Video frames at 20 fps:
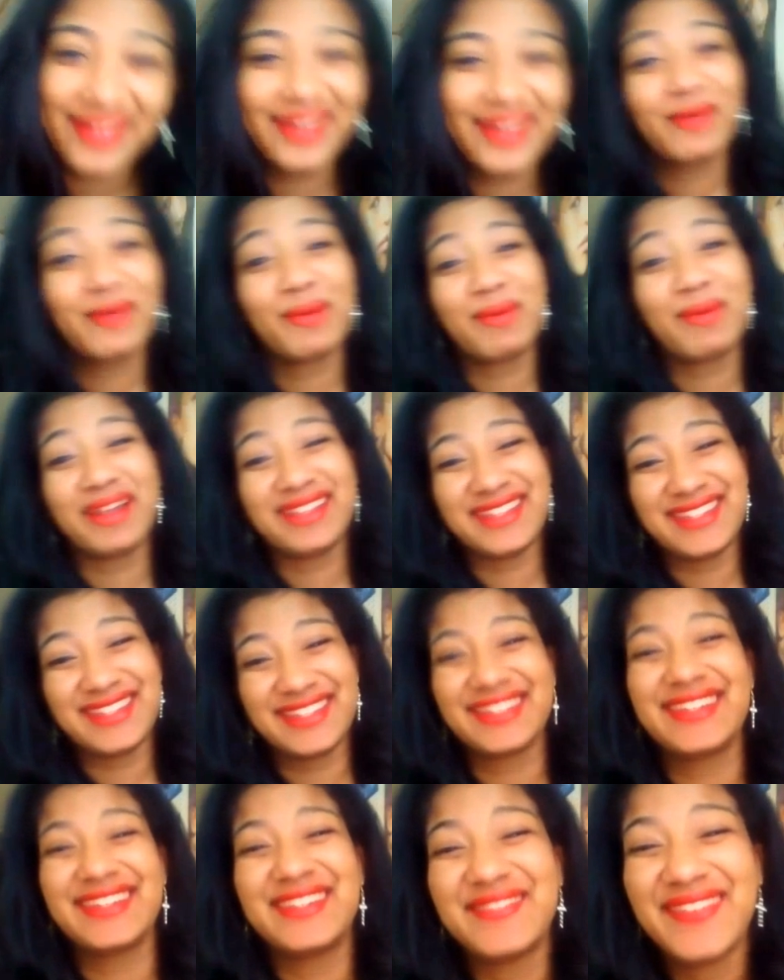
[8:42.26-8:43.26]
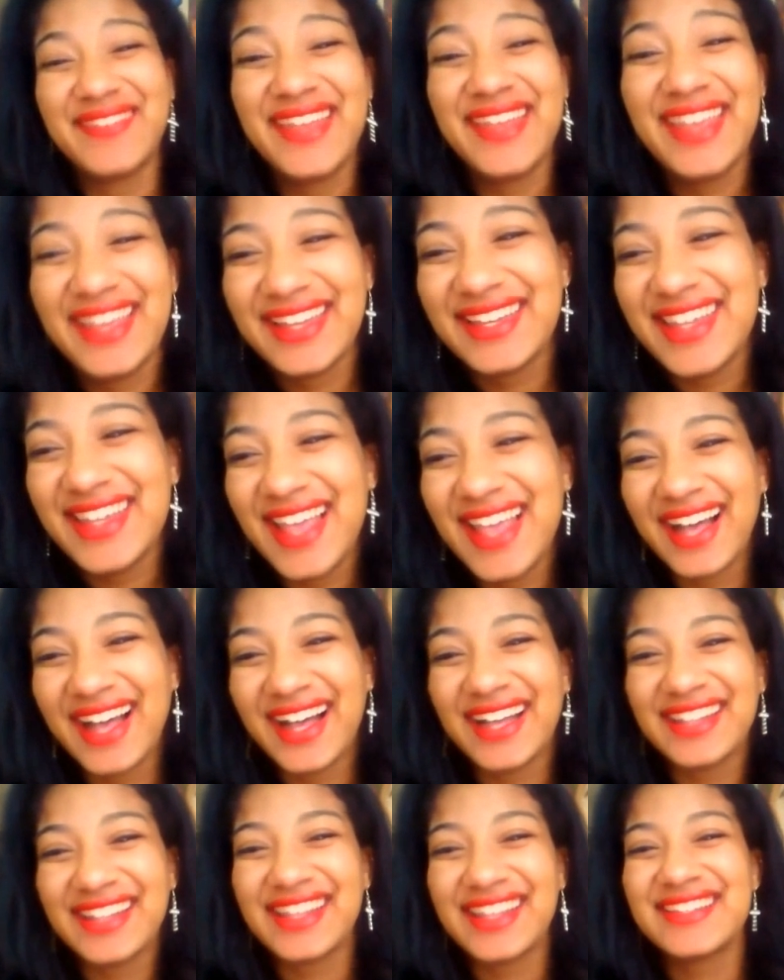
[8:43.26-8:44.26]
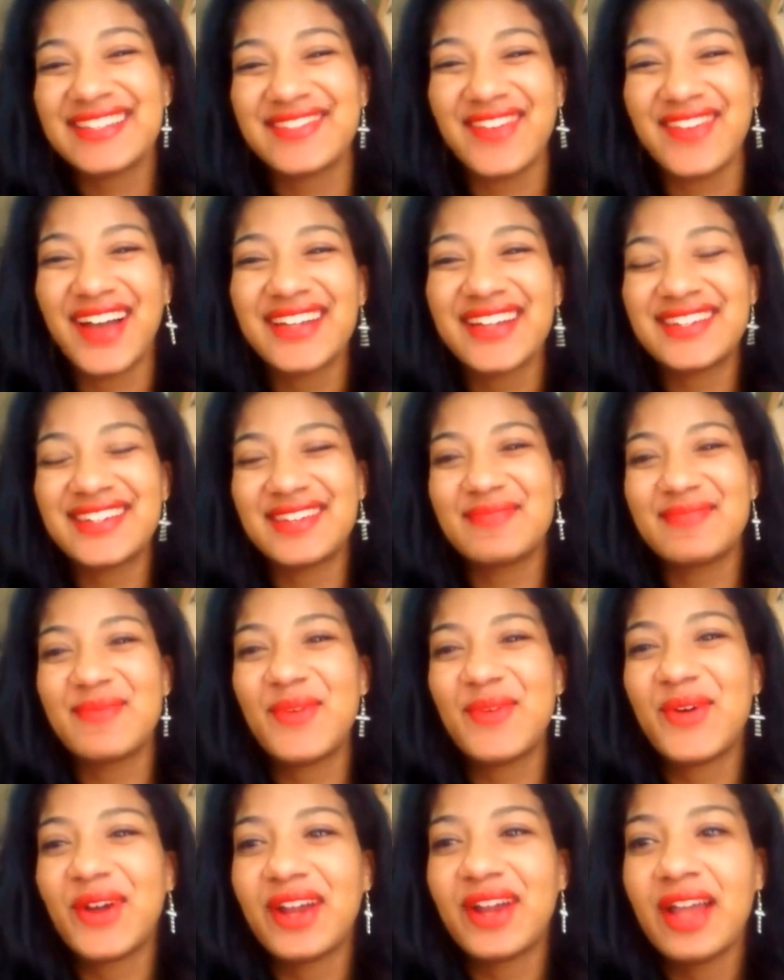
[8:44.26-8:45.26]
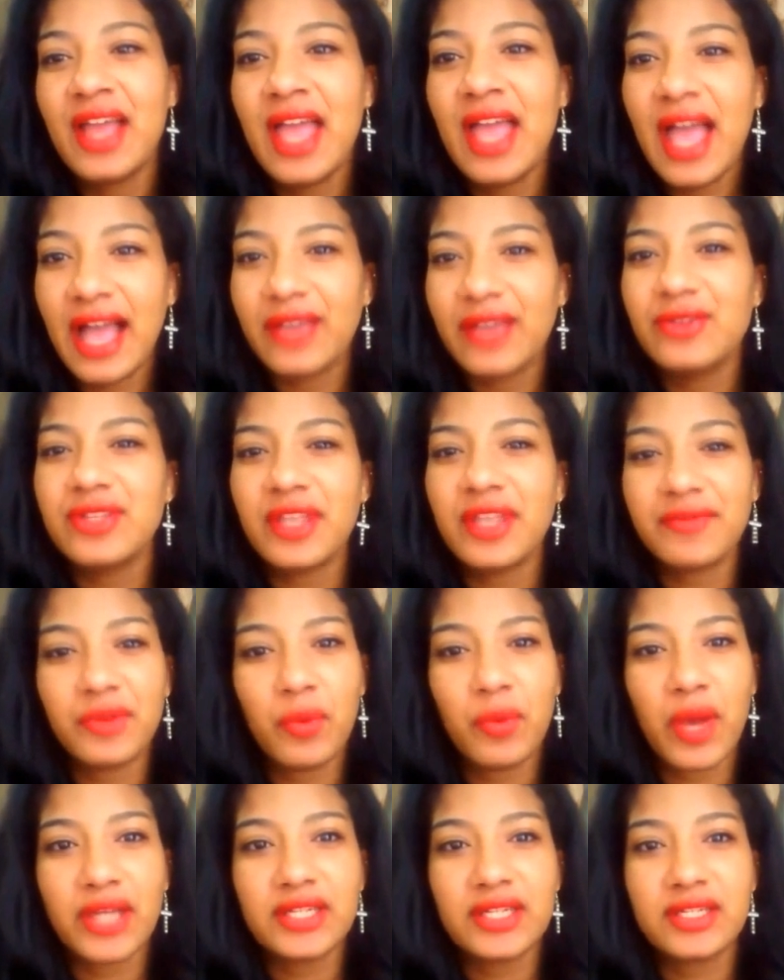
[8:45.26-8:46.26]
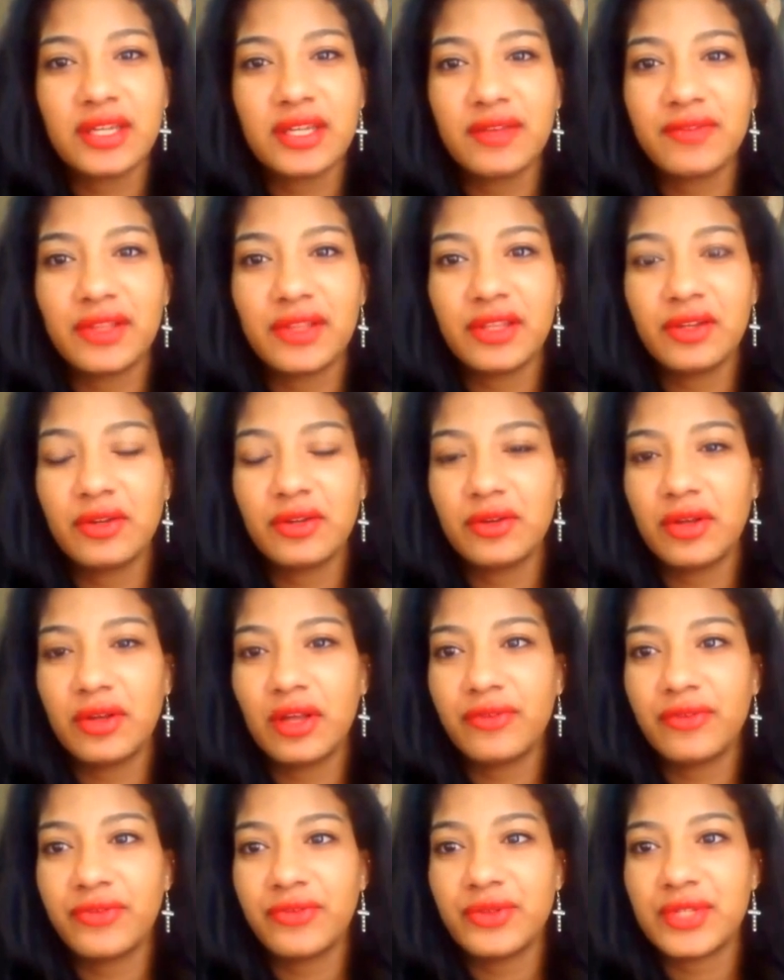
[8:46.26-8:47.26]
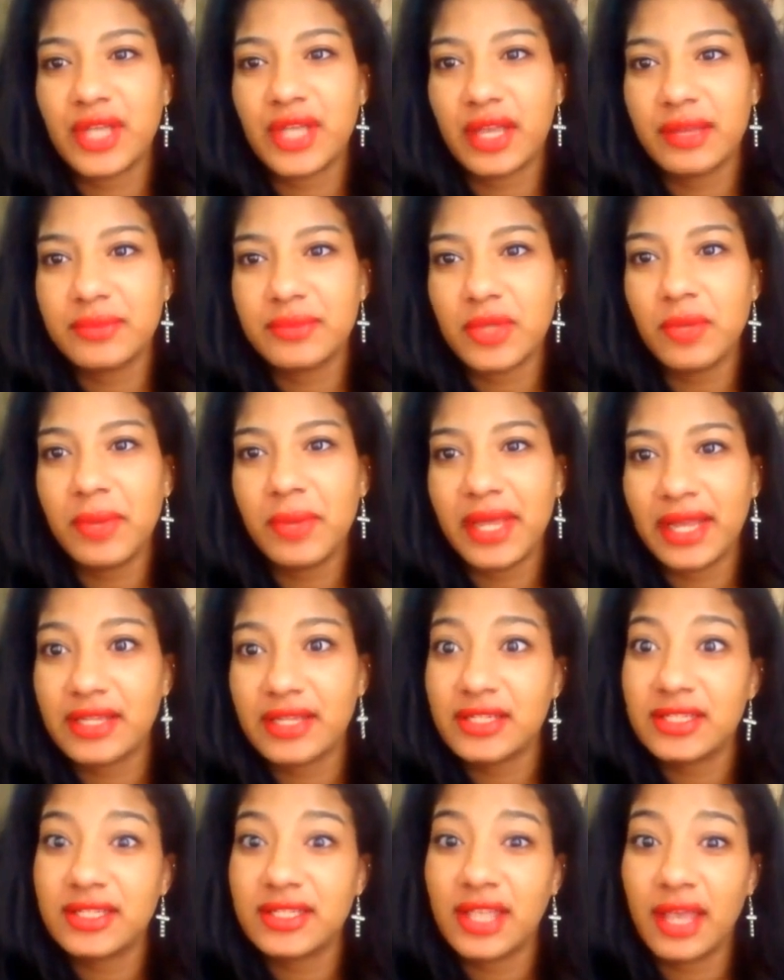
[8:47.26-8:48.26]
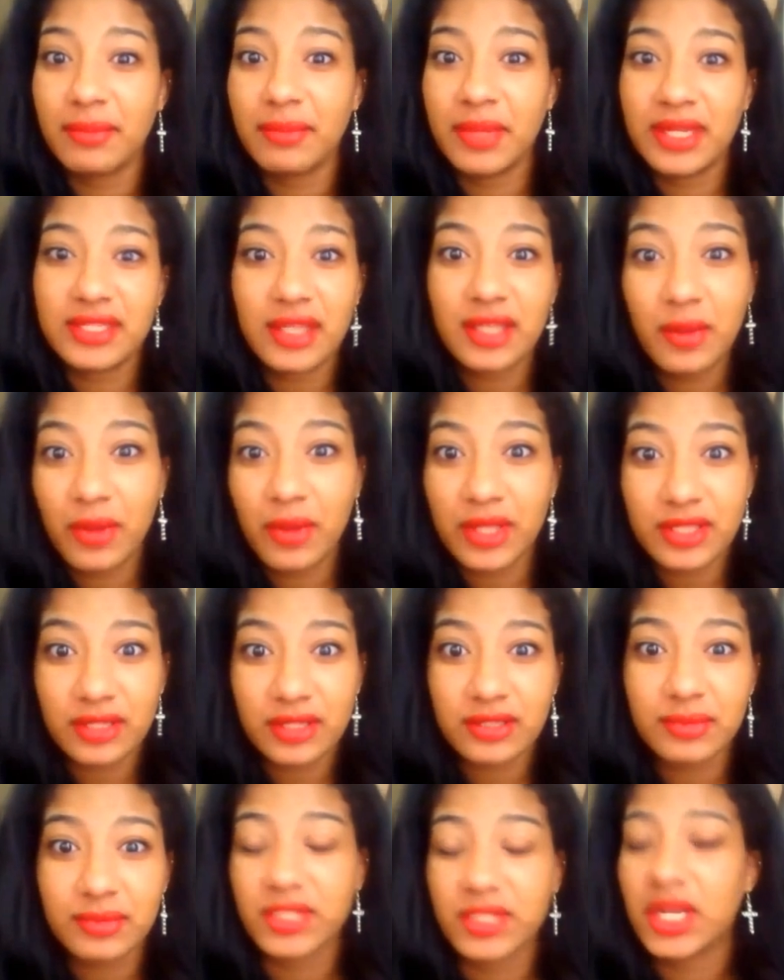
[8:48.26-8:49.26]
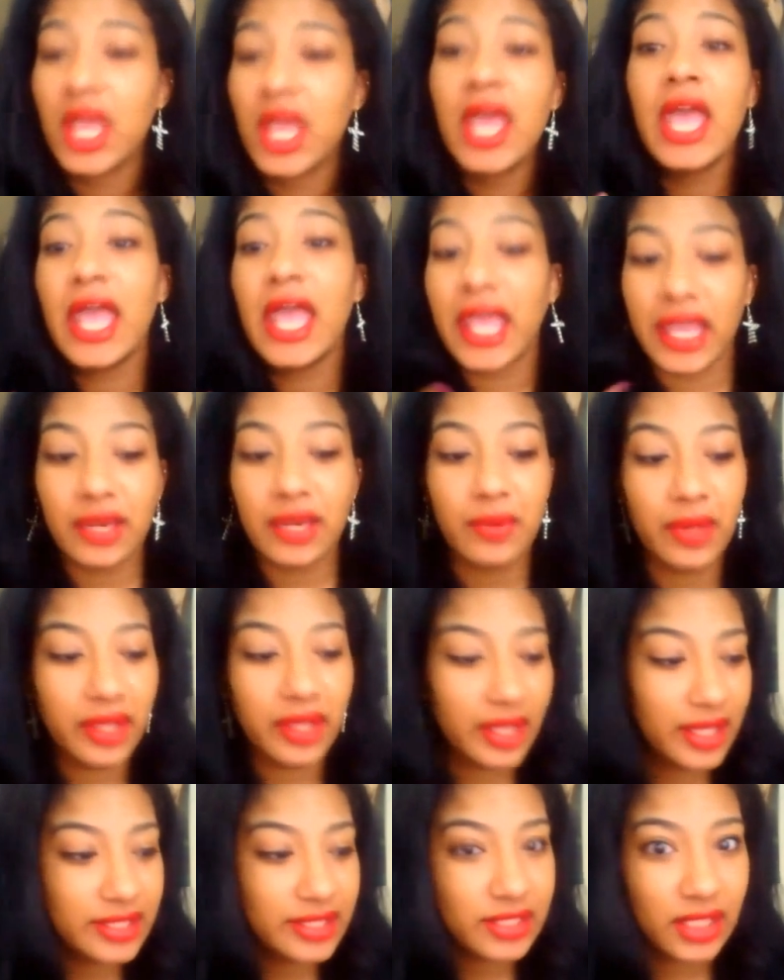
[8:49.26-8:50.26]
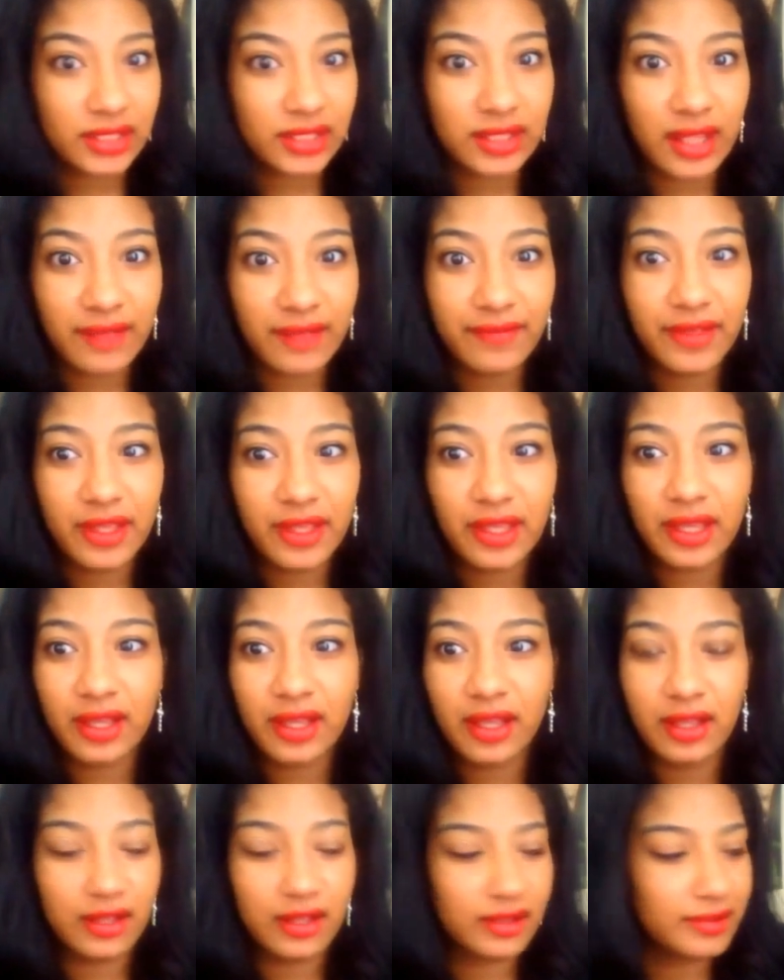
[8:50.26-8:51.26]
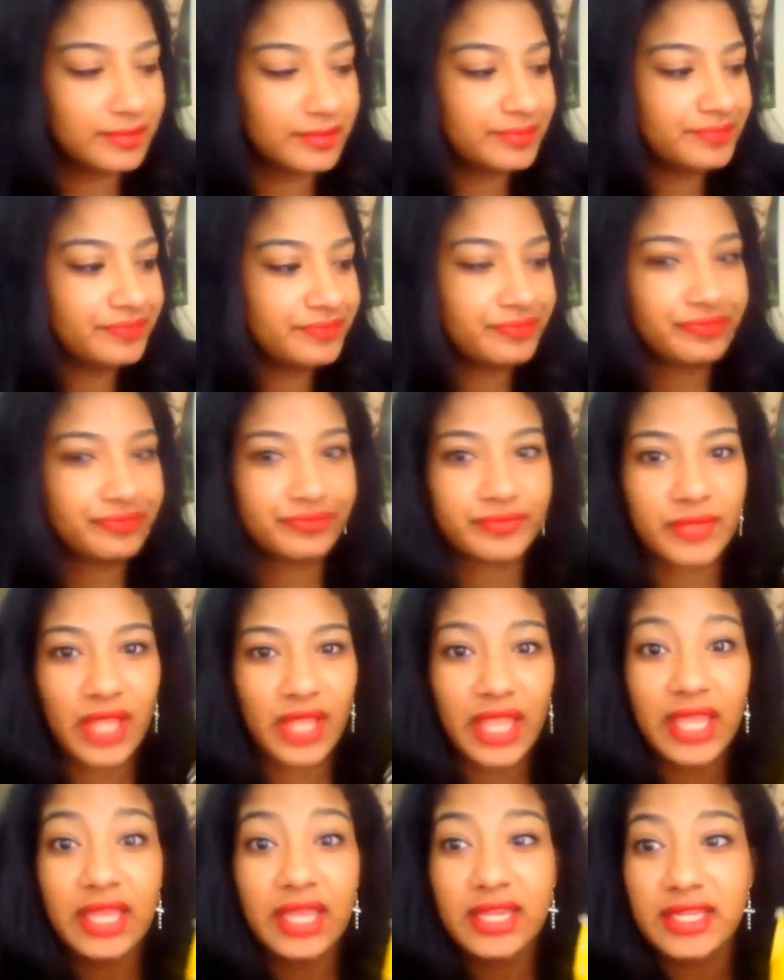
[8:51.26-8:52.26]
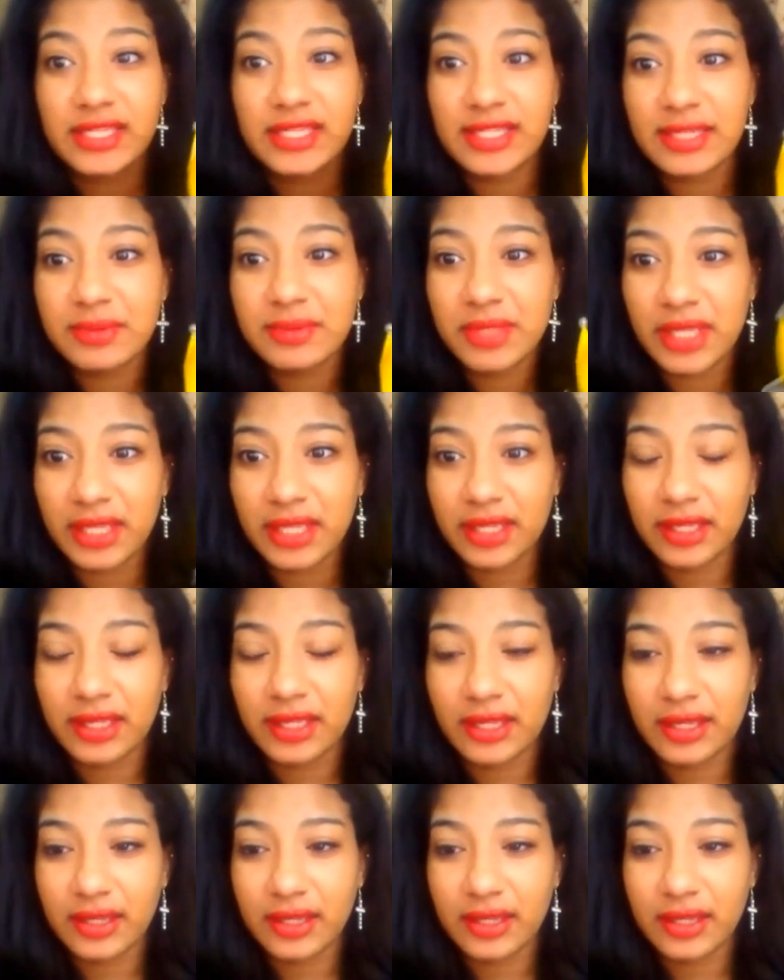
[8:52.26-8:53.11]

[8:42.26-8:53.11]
went back to sleep. Yeah, I just watched it more. I used to have to watch stuff a little, a uh, few times. Oh my gosh, it's nine minutes. Oh, I talk so much. Anyway, guys, I love it. Um, and it seems like